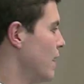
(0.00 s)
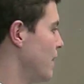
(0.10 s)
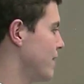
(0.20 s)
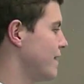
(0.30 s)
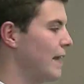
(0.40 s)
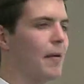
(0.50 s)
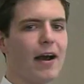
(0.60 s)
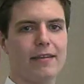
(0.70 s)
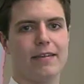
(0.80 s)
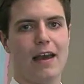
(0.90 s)
This
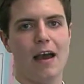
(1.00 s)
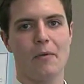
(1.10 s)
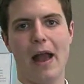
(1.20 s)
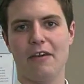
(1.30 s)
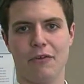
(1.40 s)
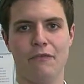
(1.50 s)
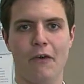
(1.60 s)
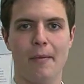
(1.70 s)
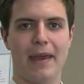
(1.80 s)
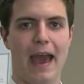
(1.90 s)
TMOS reacts with
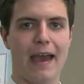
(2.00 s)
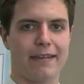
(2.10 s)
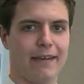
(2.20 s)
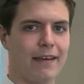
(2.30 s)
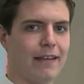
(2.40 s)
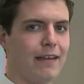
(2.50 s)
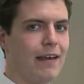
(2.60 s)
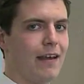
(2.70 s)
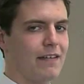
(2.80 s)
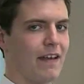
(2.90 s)
formic acid
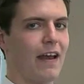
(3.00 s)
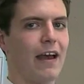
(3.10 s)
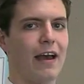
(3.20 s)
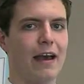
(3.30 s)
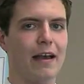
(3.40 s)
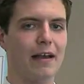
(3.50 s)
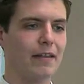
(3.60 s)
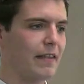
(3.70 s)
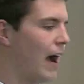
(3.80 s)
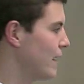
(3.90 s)
to
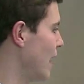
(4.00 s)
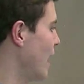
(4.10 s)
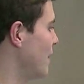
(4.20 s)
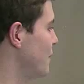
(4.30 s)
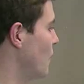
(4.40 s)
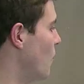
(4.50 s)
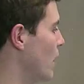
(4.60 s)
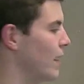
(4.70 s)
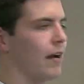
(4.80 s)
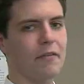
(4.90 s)
knock off
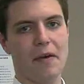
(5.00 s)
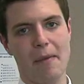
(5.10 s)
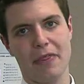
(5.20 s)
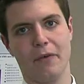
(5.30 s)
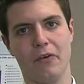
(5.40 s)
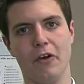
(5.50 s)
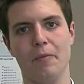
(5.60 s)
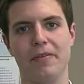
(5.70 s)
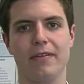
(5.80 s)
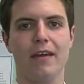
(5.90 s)
one of the methyl
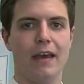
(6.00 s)
groups.